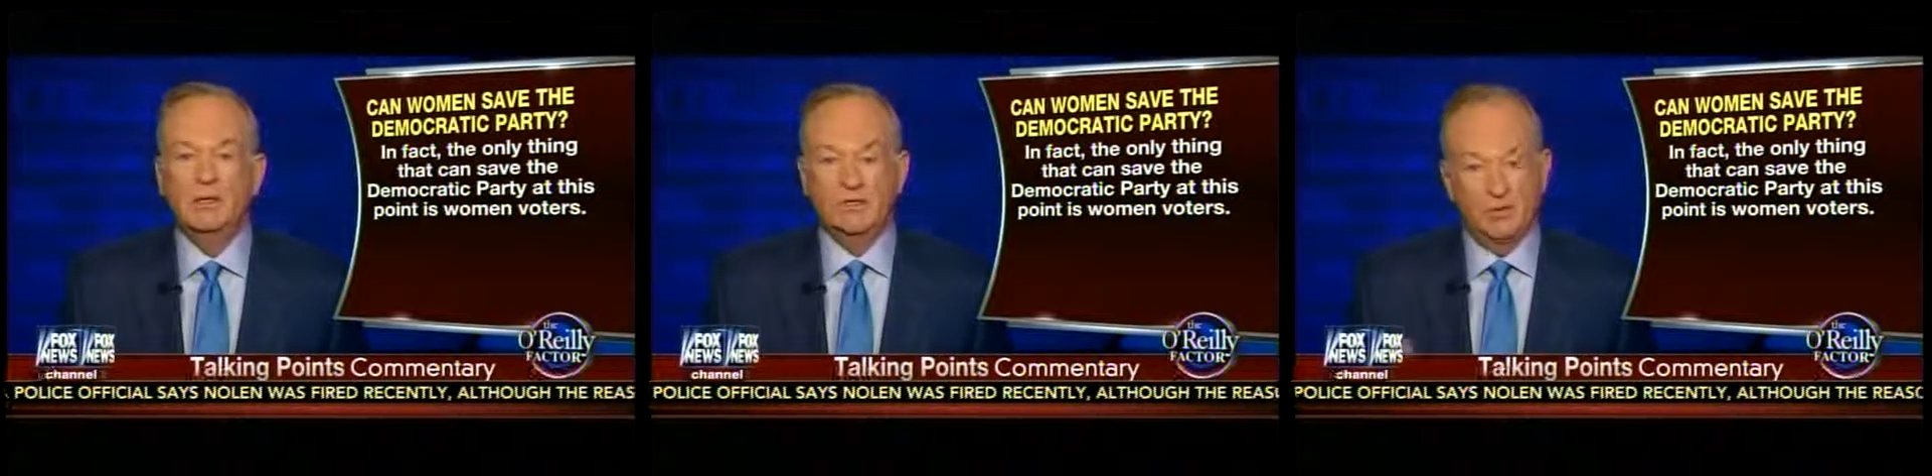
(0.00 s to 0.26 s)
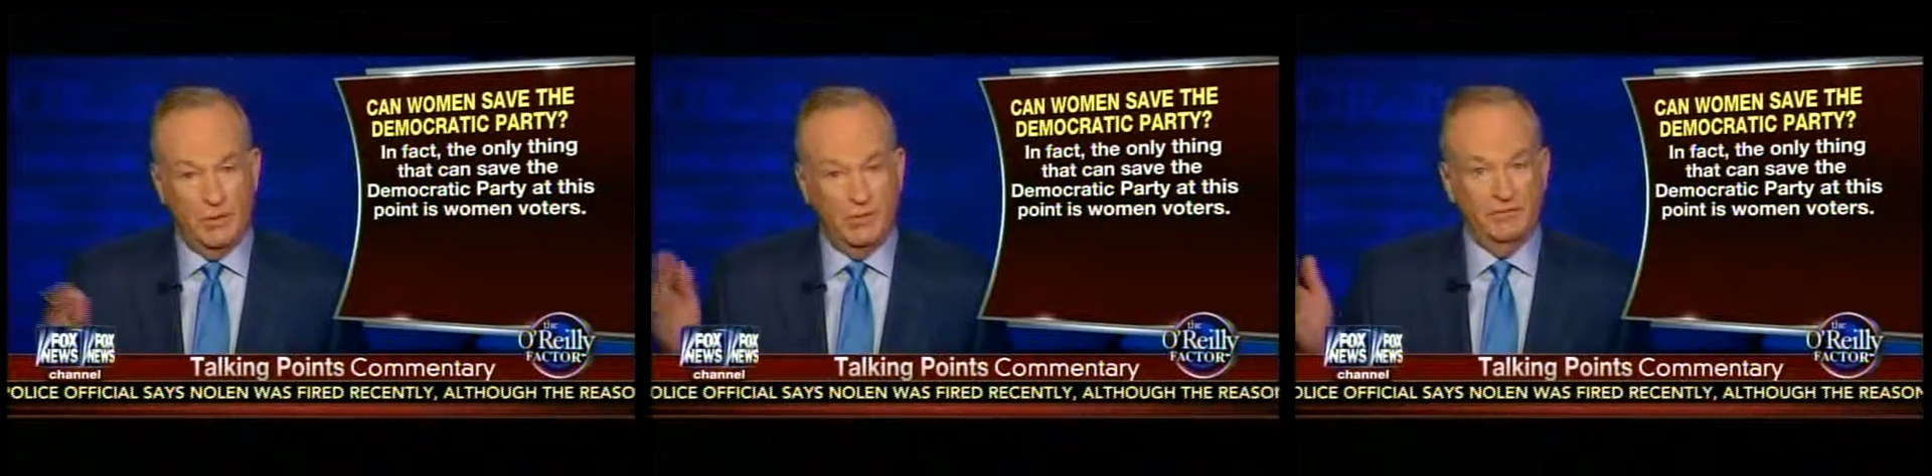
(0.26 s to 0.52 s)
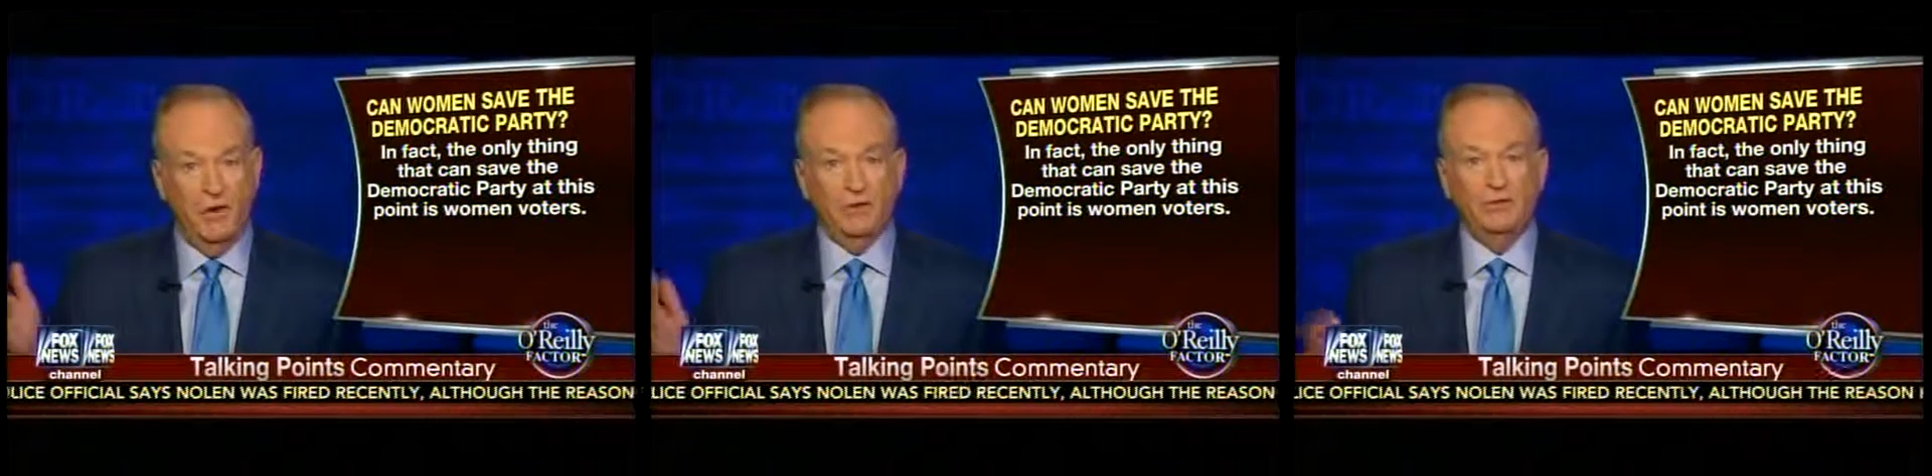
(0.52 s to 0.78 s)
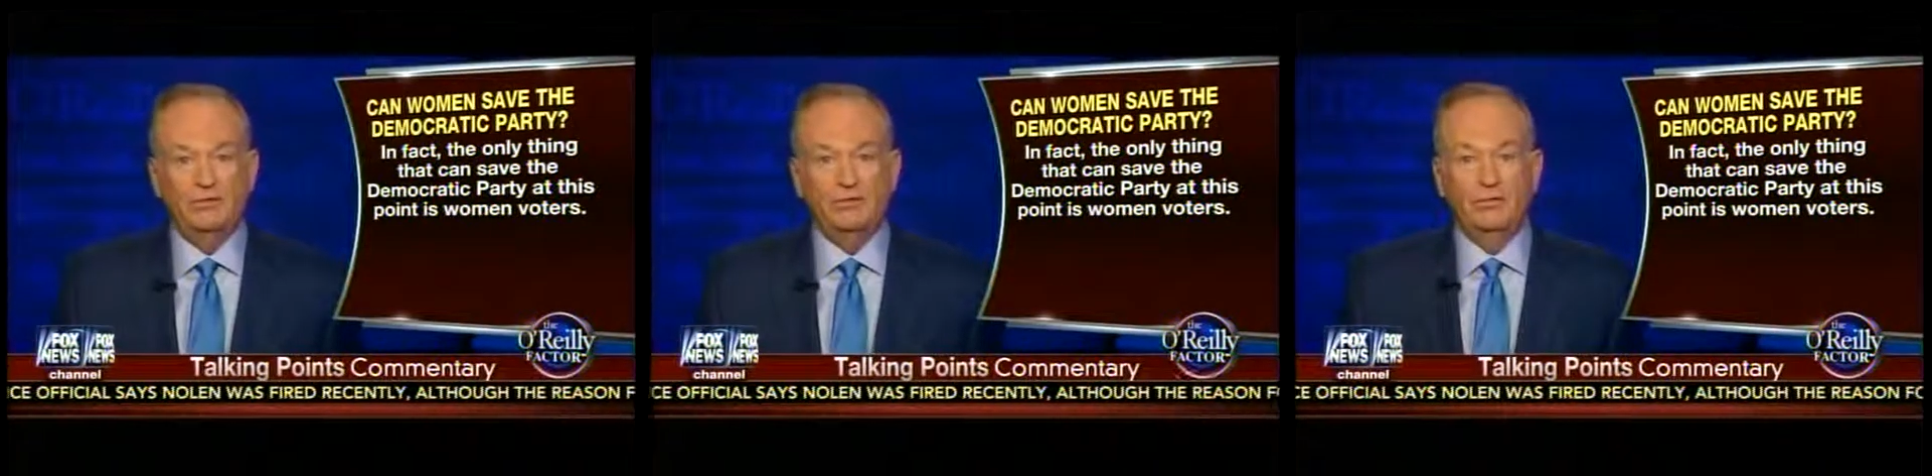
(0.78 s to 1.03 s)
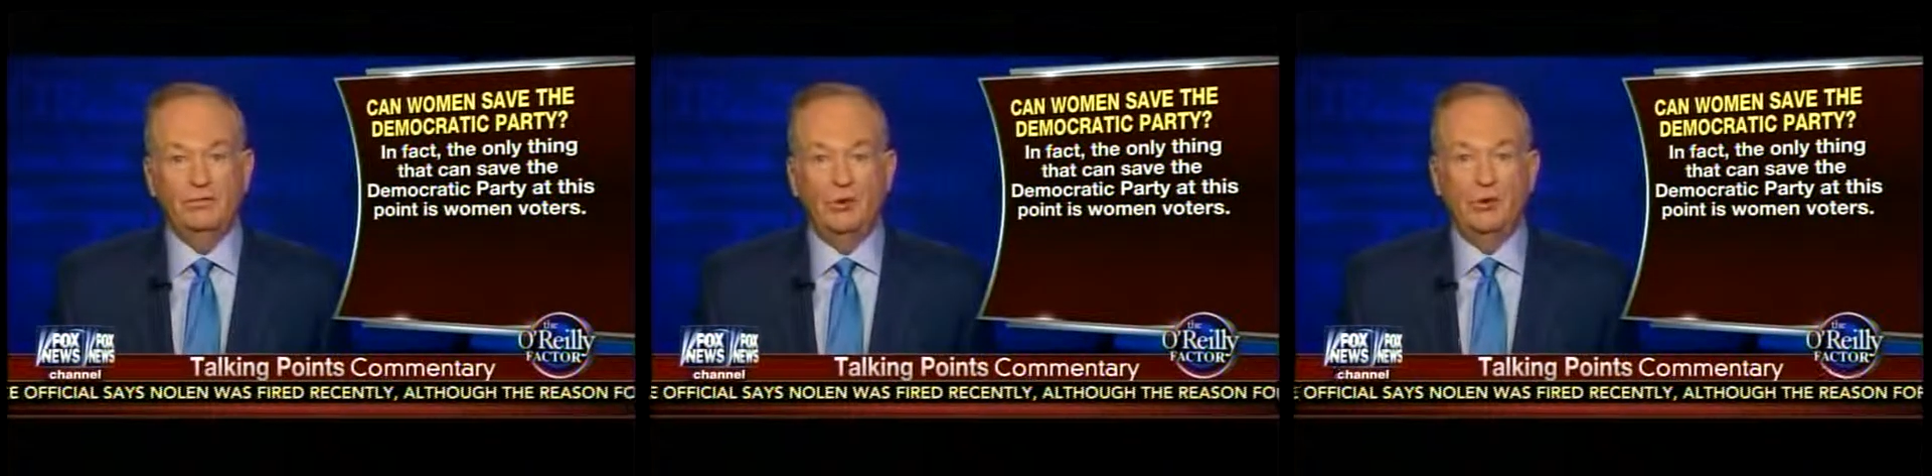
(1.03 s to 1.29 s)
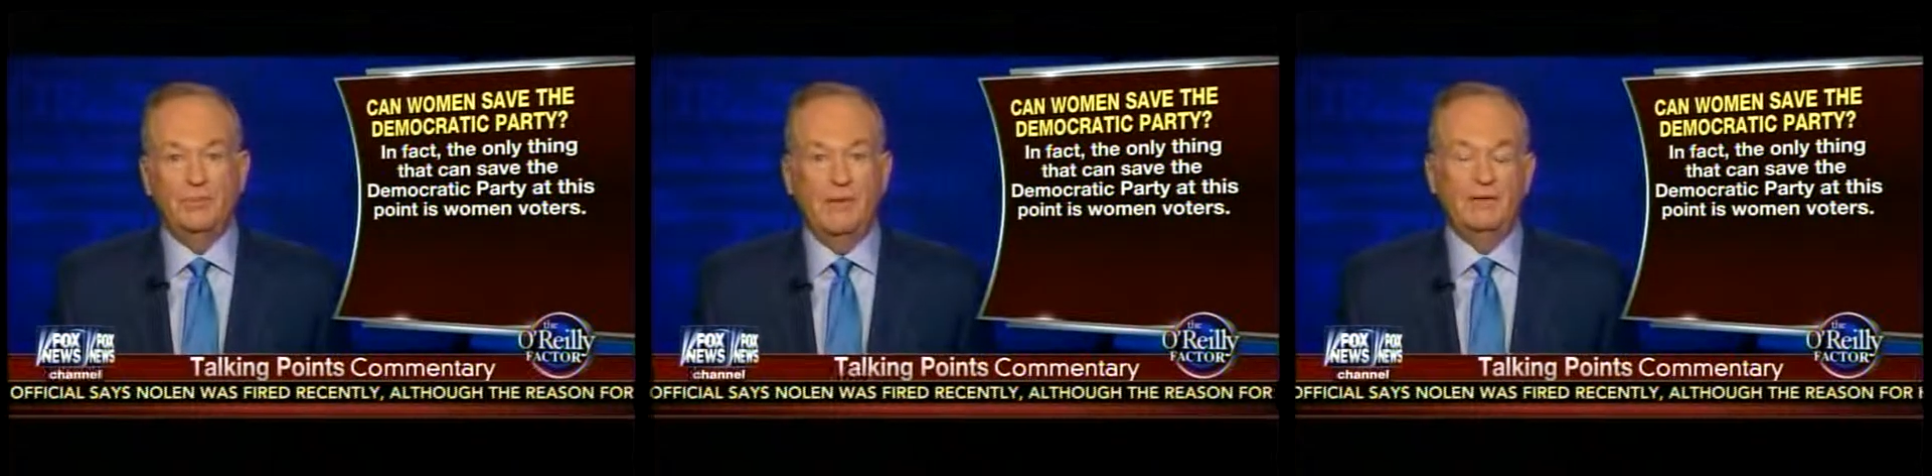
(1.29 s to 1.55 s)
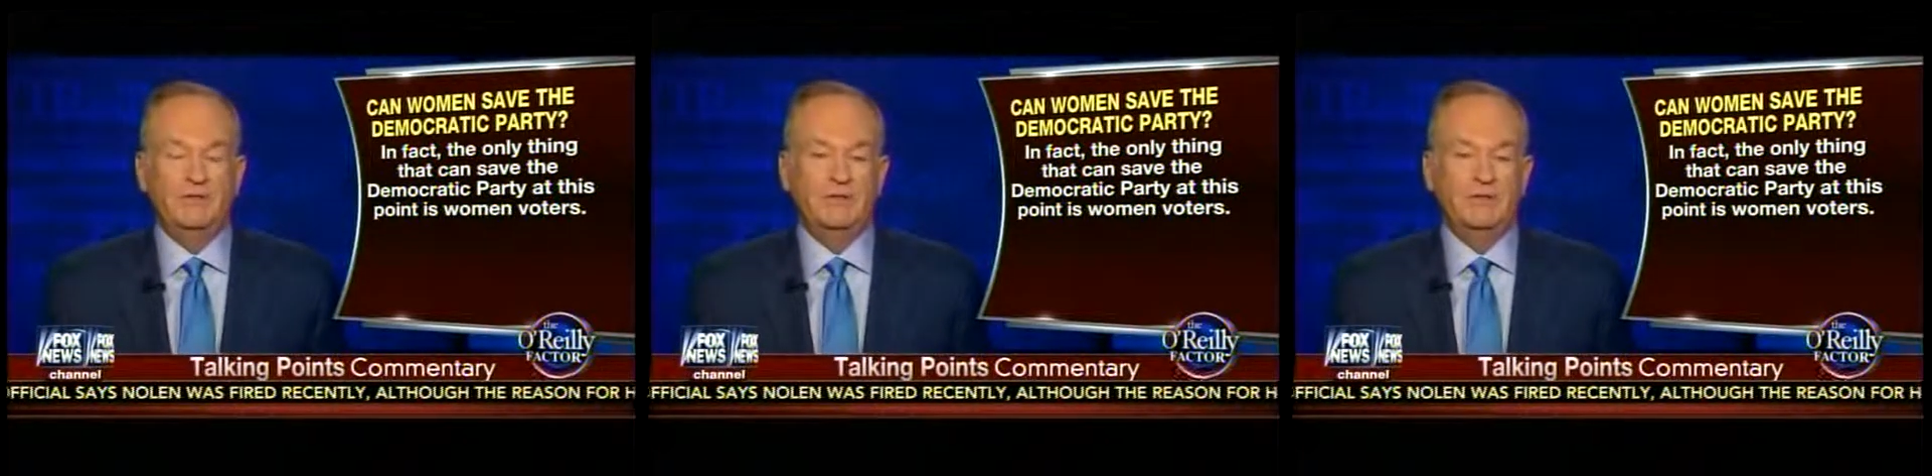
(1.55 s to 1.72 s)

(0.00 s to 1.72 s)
is women voters, who broke big